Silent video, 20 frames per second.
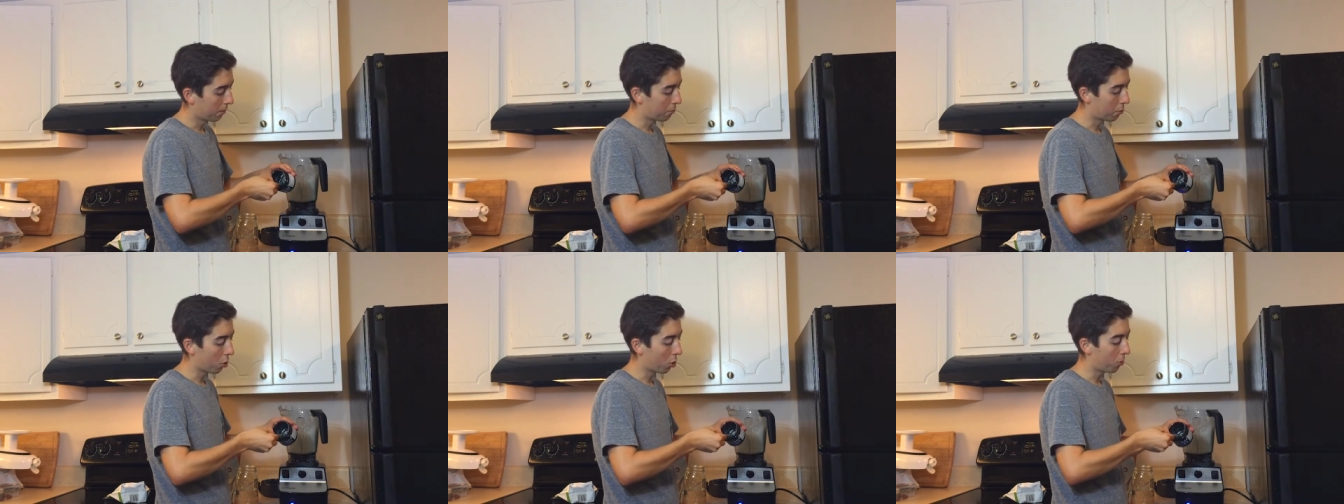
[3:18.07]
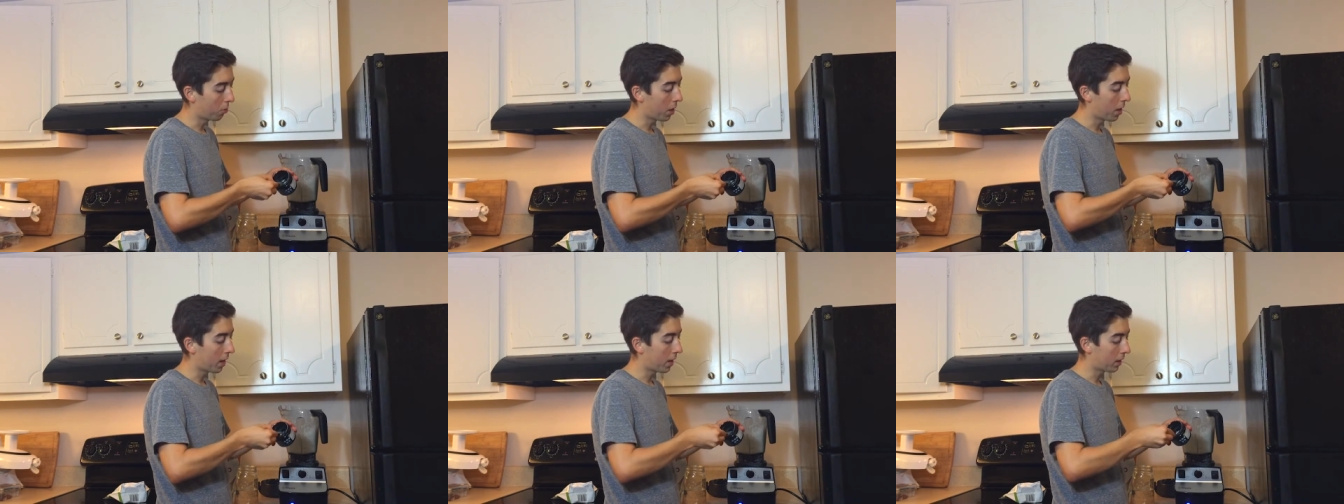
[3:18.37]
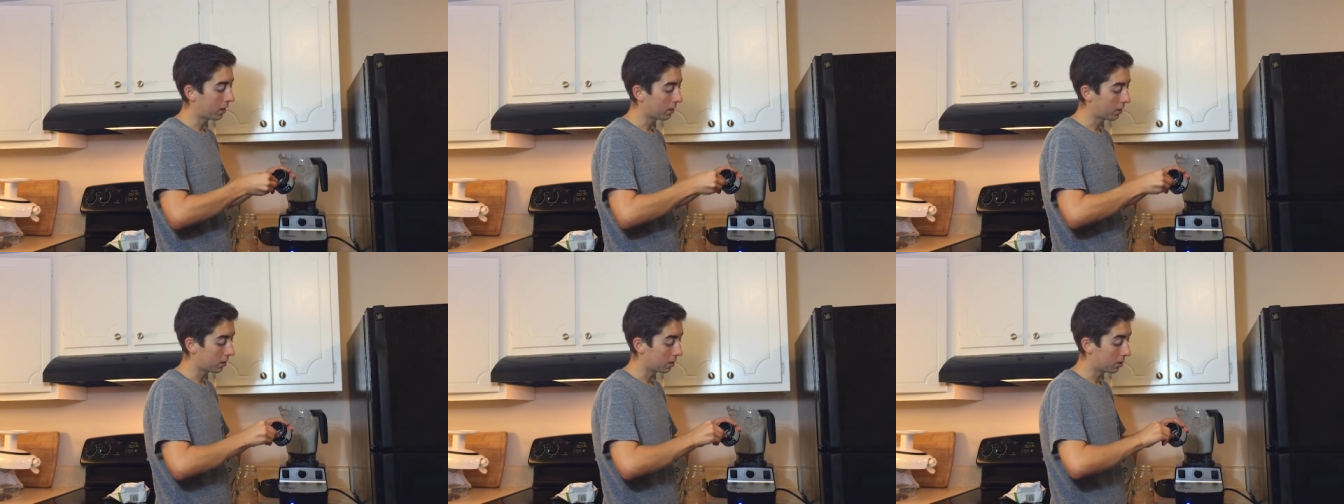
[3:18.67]
the
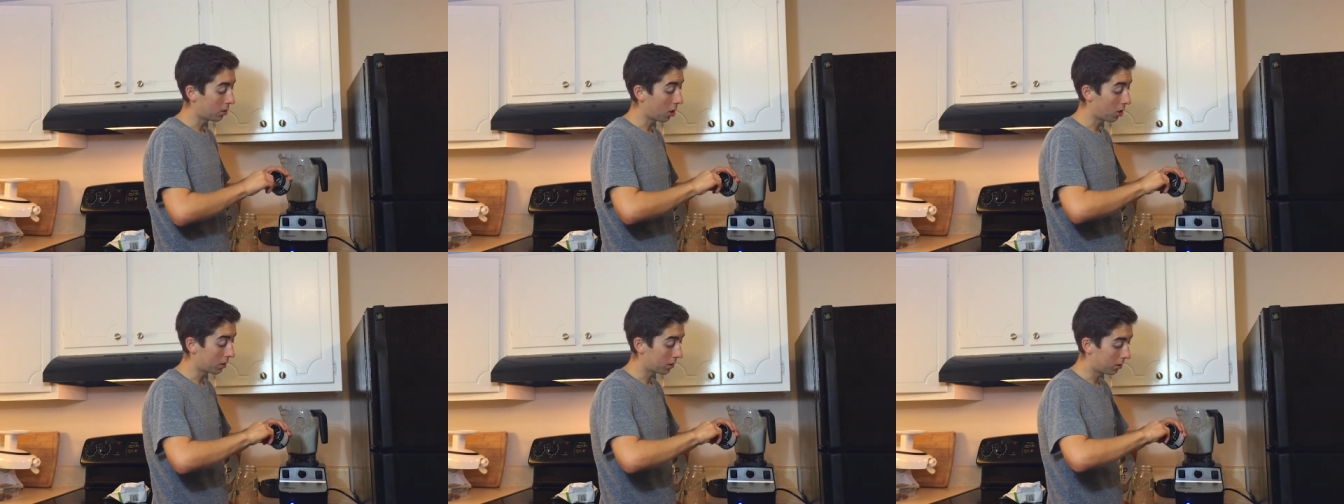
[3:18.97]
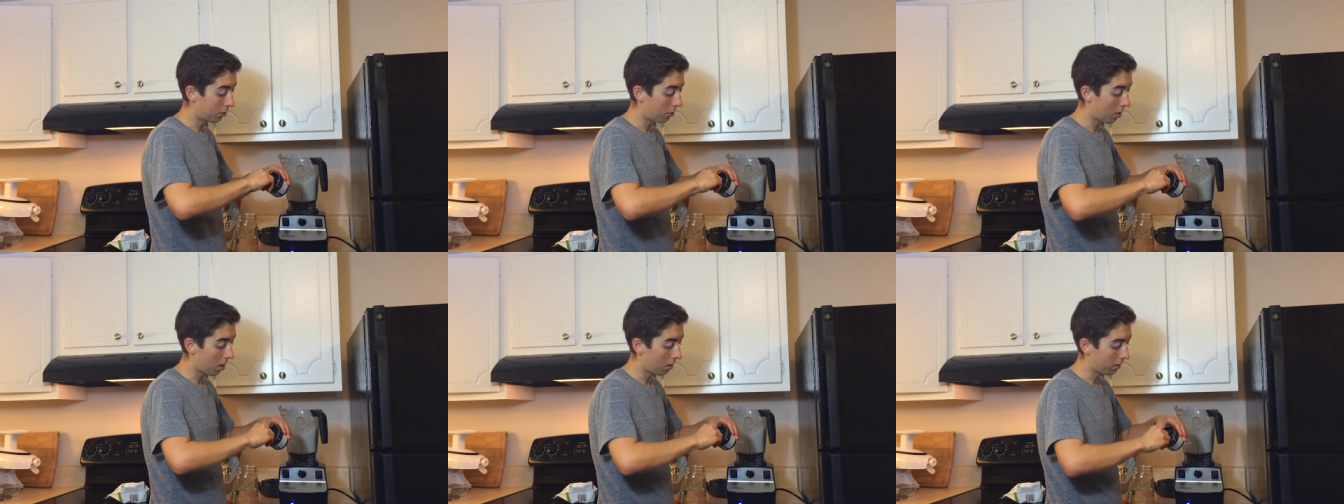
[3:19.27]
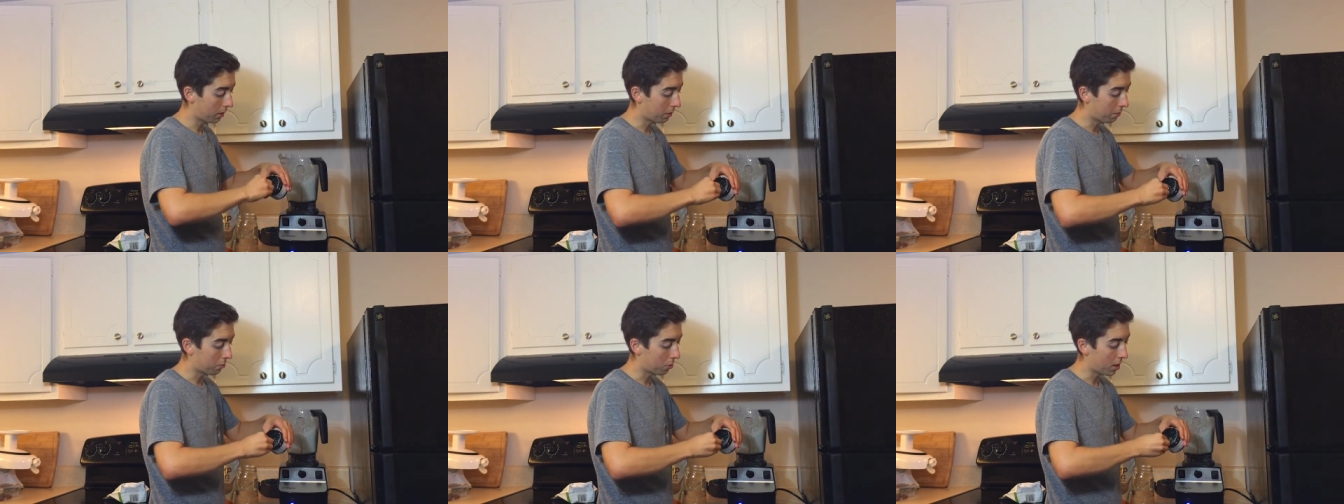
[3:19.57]
probiotics start to
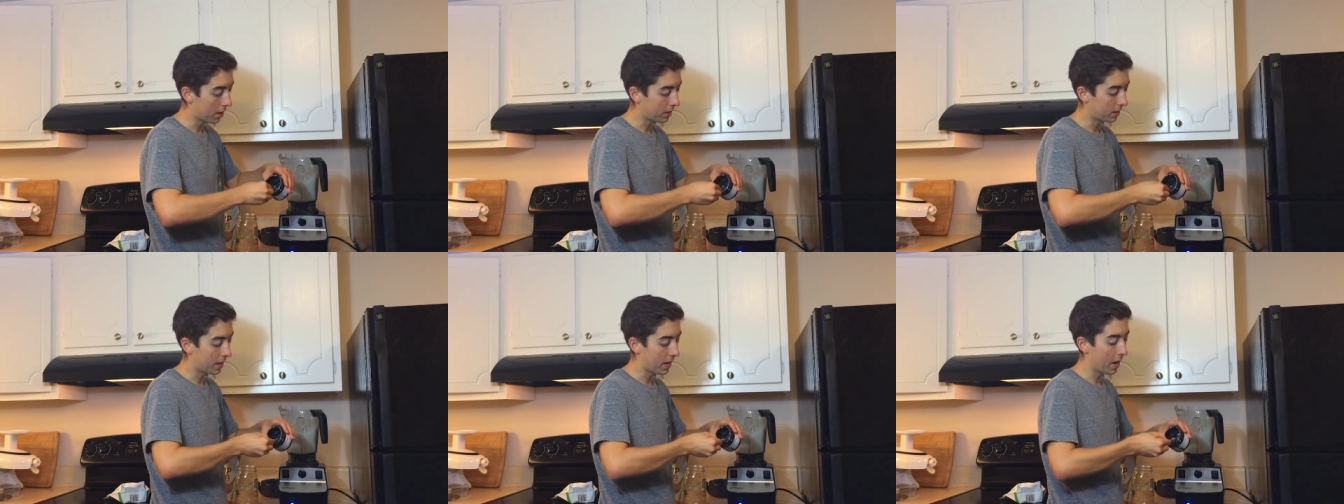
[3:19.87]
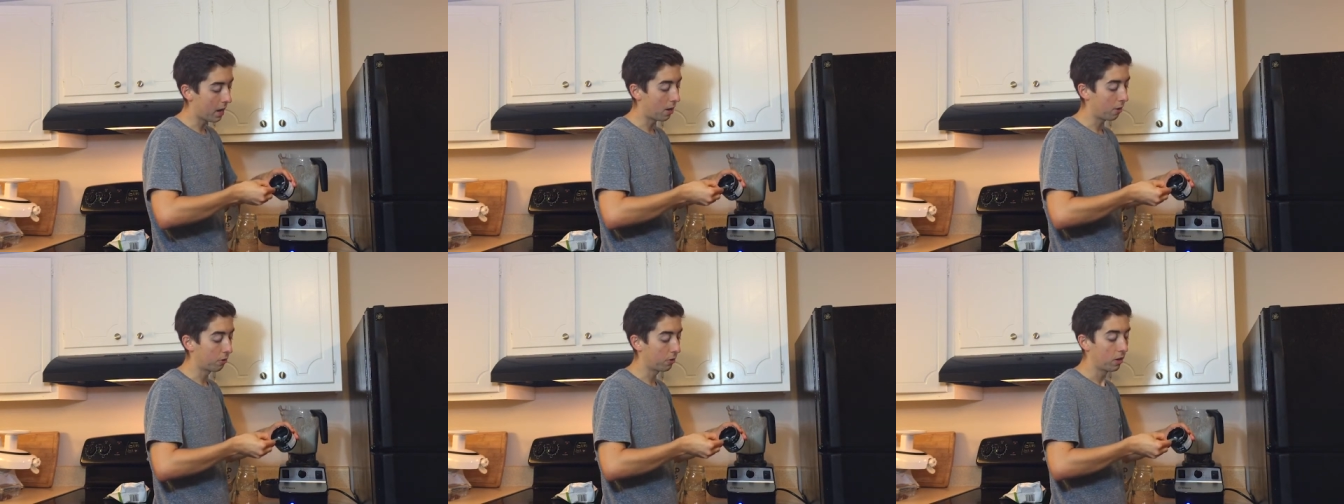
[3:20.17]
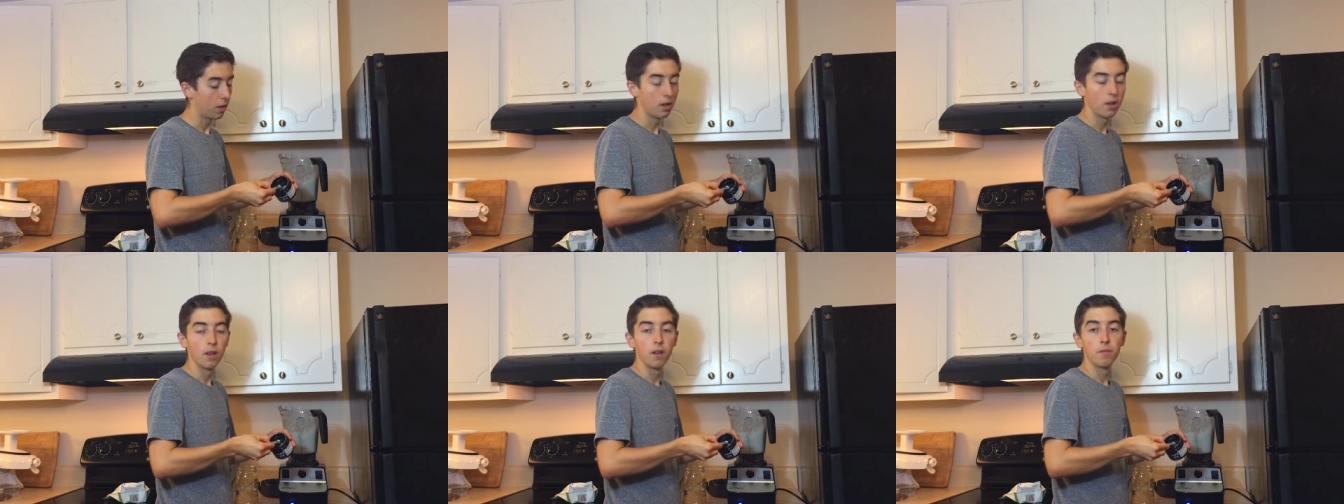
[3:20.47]
already break
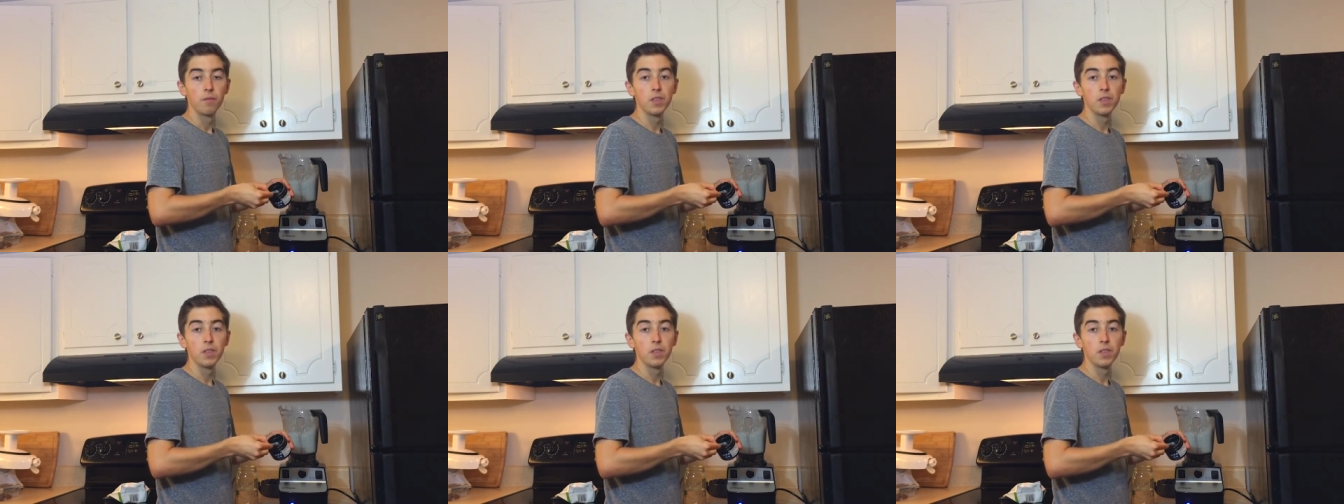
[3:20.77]
down